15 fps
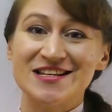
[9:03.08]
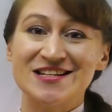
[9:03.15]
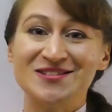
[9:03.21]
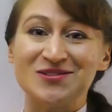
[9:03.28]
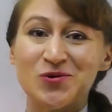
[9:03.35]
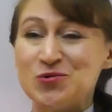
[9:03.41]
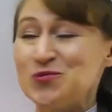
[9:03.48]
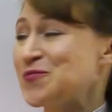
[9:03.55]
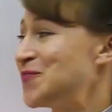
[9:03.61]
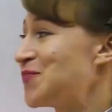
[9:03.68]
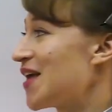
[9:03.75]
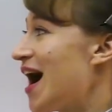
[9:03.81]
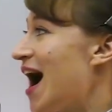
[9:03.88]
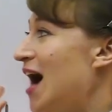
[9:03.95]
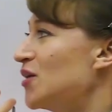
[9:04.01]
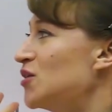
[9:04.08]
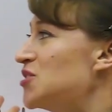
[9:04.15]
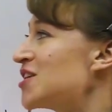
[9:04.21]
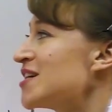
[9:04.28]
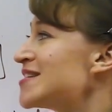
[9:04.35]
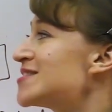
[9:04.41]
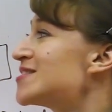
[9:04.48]
So I
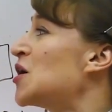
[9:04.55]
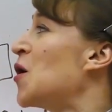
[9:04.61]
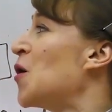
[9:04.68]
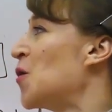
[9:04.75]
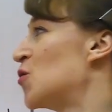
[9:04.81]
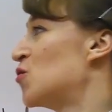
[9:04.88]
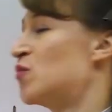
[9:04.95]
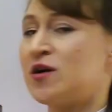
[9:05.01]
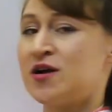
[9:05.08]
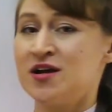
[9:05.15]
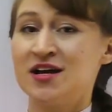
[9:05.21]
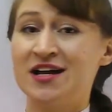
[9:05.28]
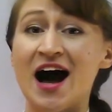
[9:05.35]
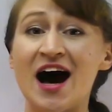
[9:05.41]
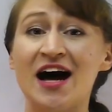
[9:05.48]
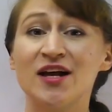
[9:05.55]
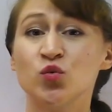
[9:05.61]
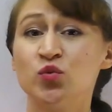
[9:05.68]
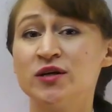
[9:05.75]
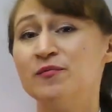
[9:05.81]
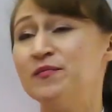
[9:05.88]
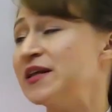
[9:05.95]
just hope I
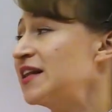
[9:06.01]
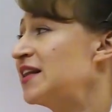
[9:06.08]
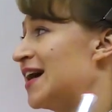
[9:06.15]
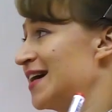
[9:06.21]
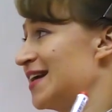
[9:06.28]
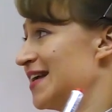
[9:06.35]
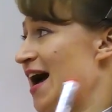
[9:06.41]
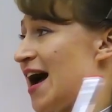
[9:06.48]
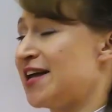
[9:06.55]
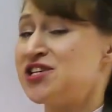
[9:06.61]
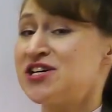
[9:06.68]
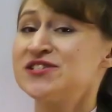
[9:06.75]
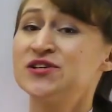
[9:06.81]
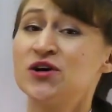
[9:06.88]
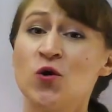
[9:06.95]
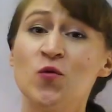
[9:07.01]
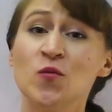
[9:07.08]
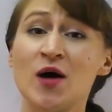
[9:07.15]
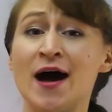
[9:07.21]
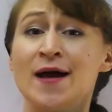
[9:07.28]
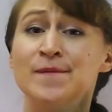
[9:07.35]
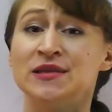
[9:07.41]
will be lucky. I just hope
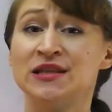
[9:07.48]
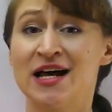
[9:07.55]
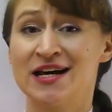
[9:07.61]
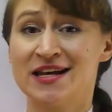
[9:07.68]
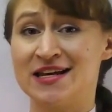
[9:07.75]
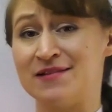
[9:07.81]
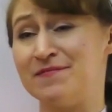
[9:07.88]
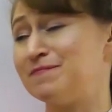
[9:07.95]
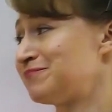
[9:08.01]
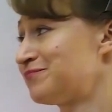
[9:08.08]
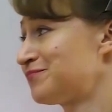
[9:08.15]
I'm lucky.